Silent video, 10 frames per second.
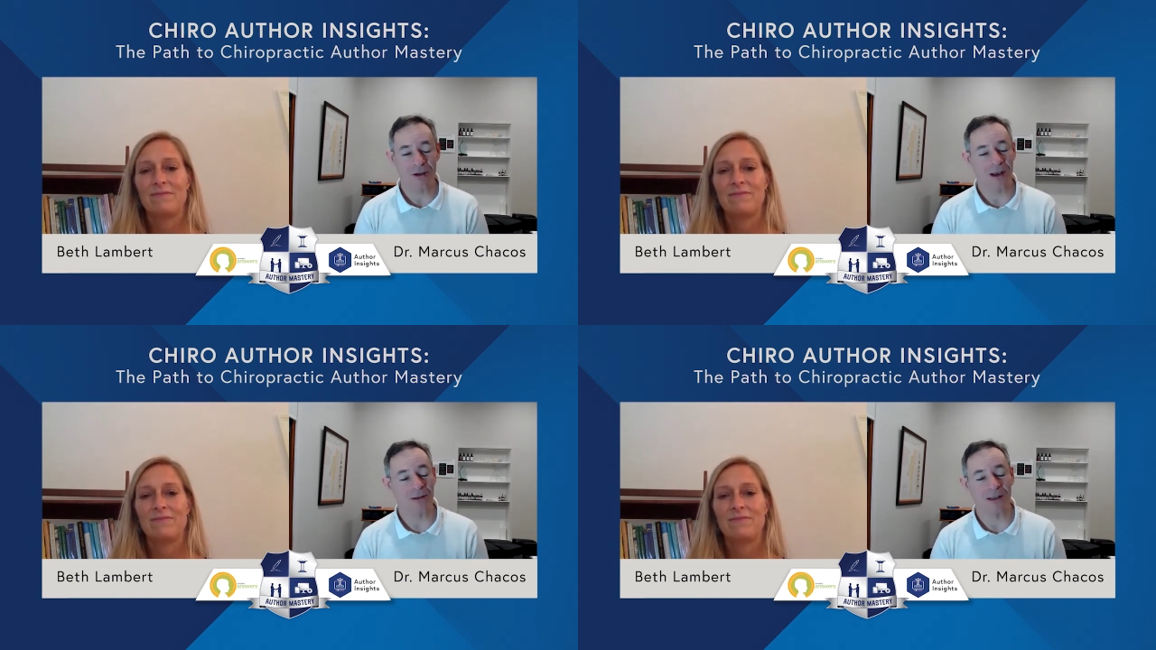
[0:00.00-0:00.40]

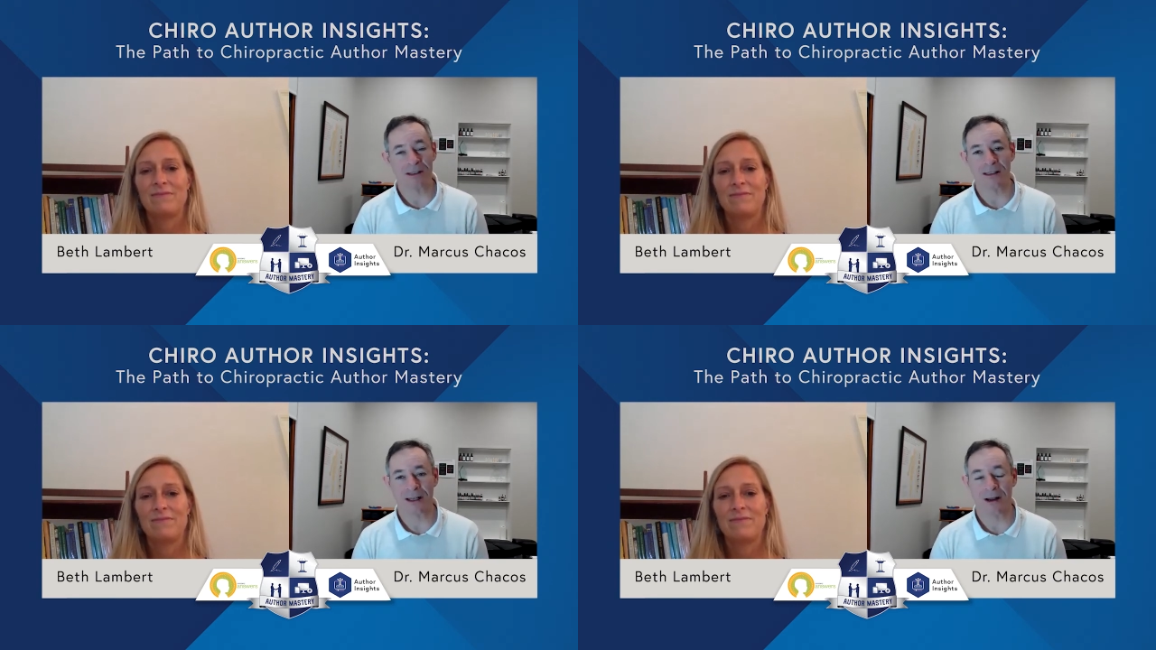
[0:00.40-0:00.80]
Speaker 1: You have
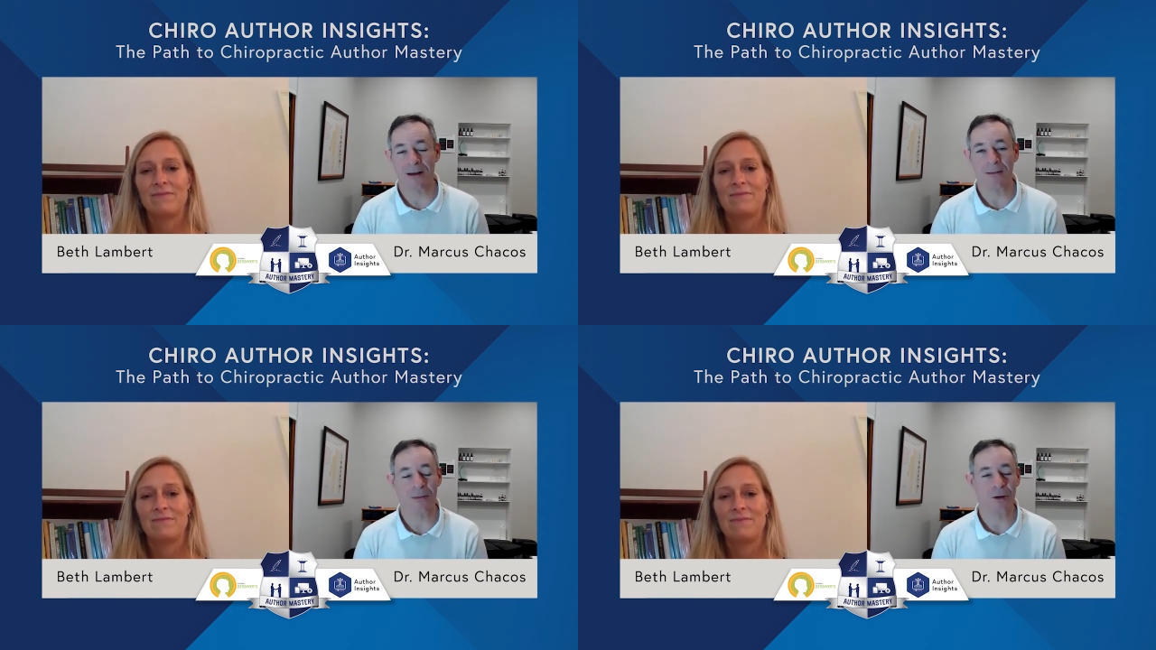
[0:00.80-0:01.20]
these you know,
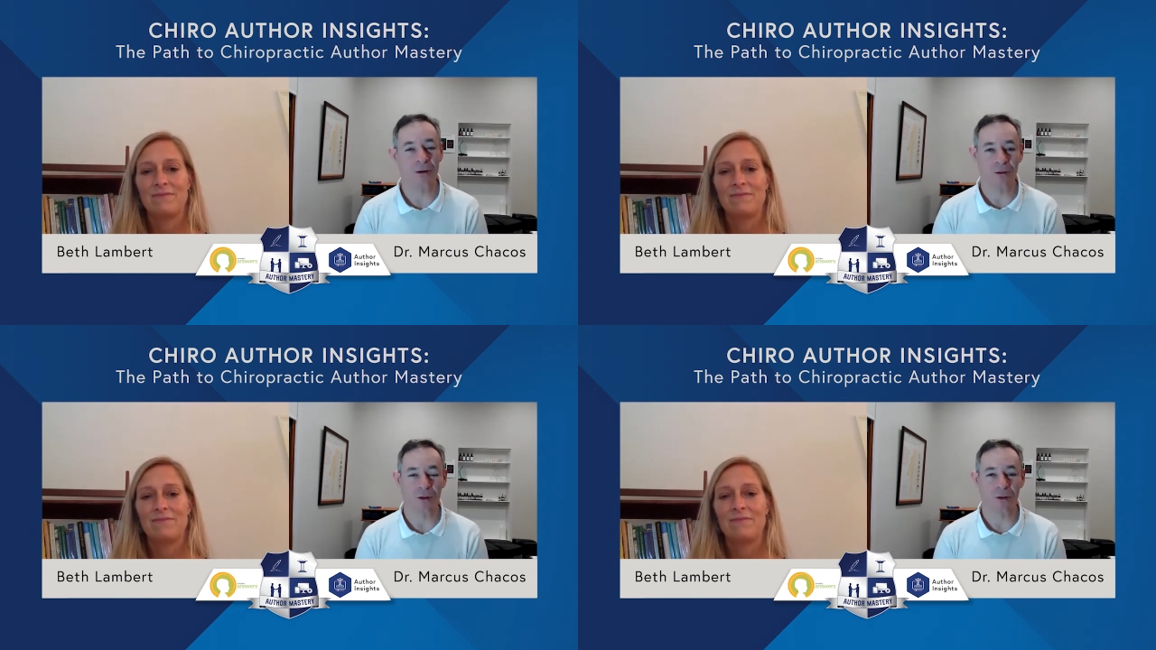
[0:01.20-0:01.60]

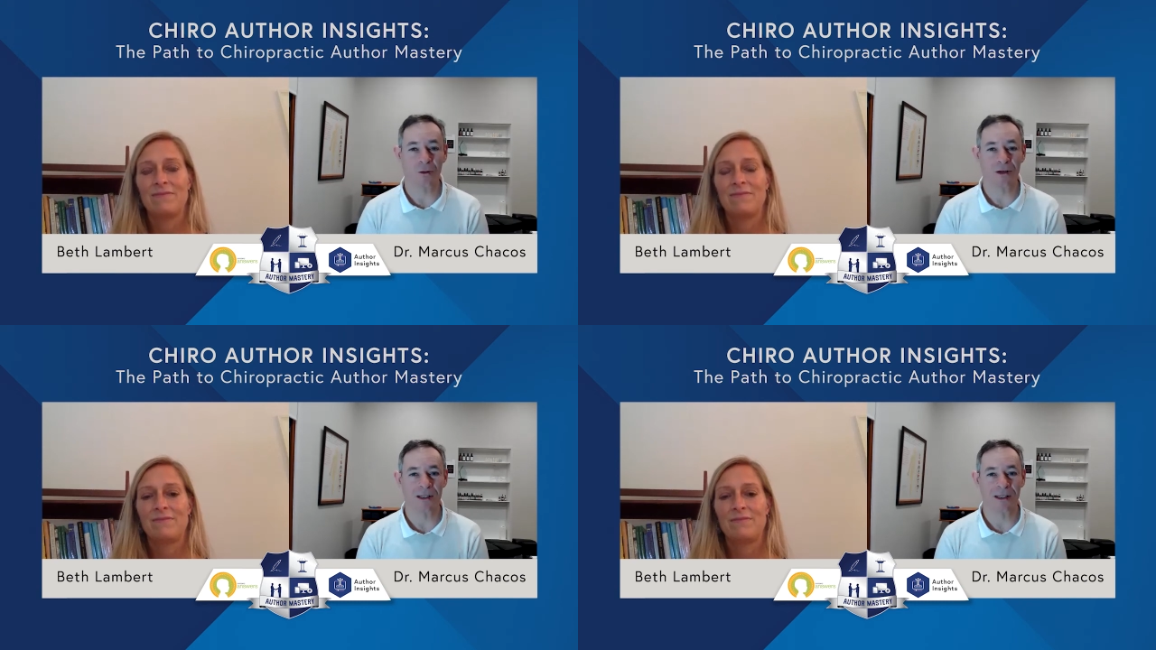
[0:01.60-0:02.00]
beautiful
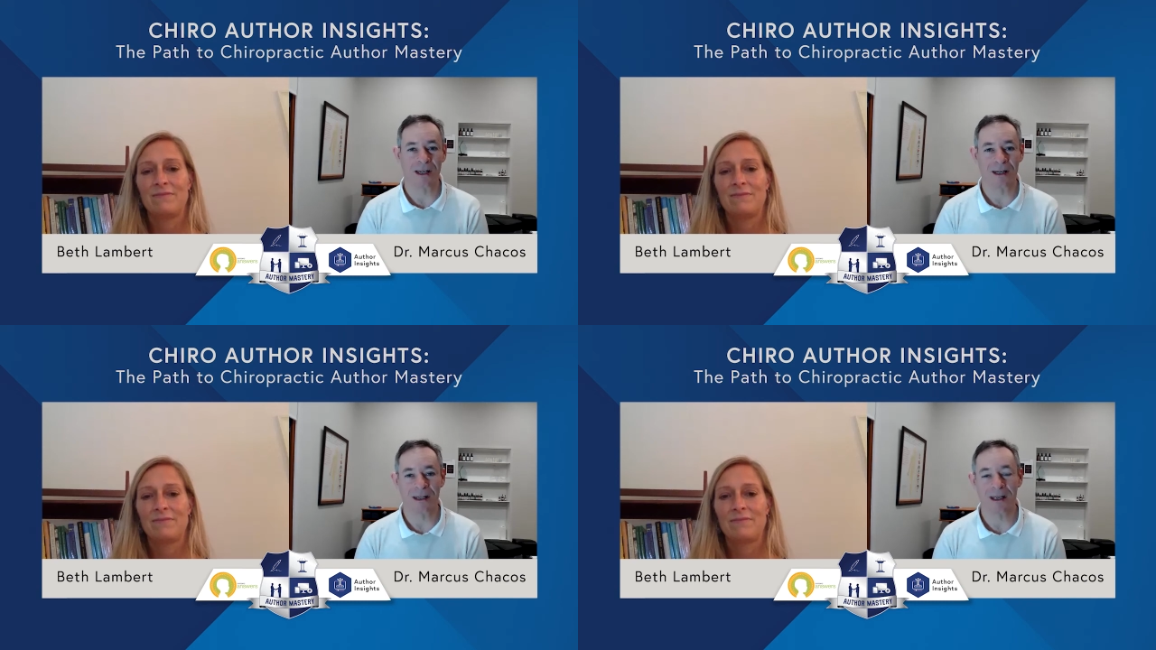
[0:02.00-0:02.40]
stories
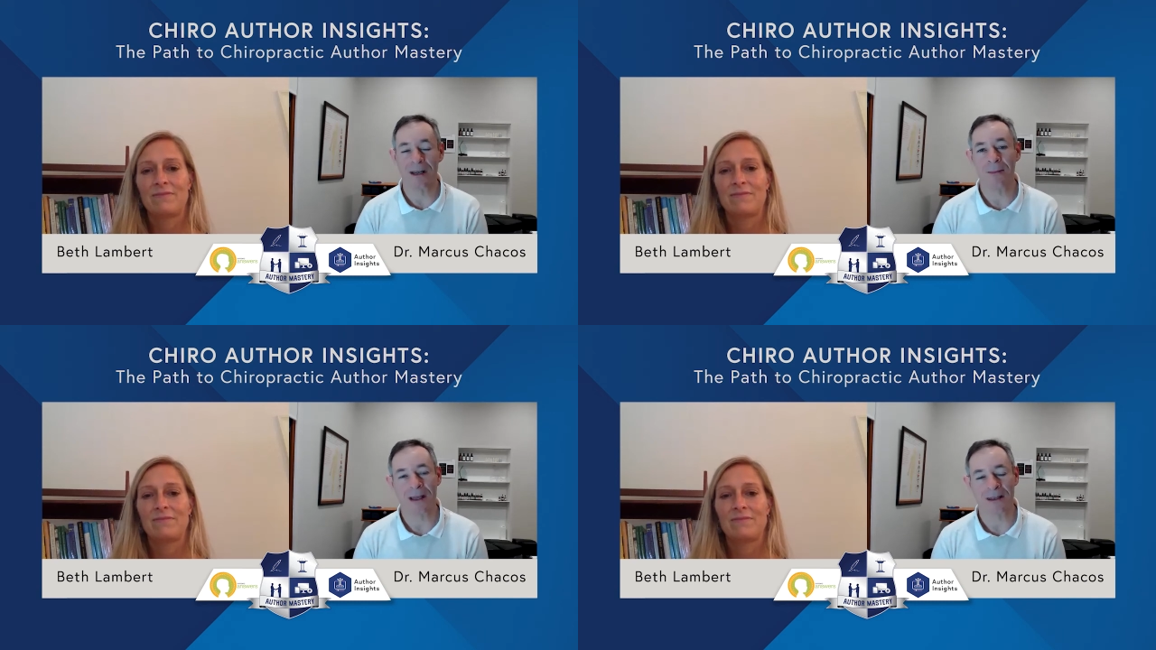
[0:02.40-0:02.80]
and the
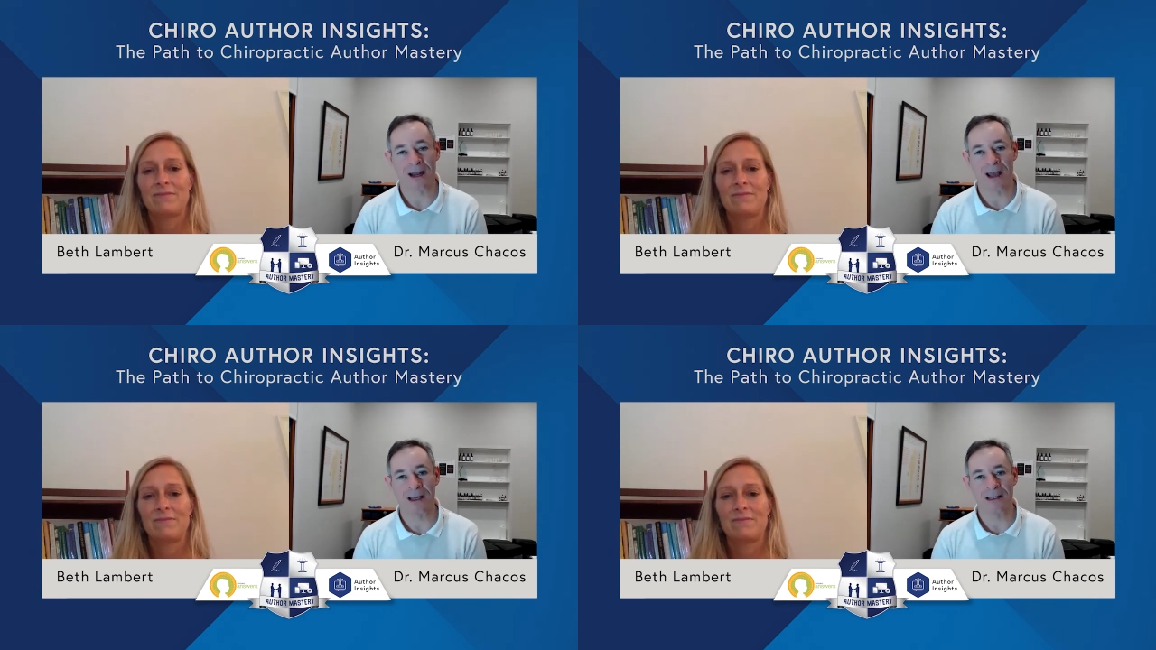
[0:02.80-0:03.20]
impact that
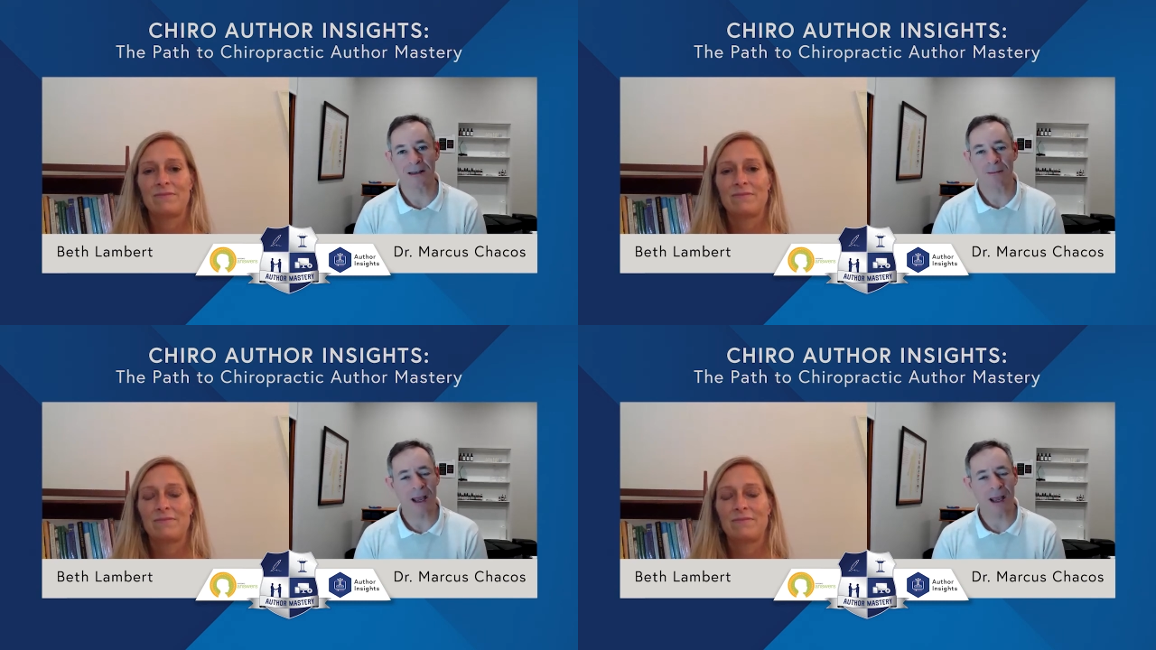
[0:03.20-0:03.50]
it has.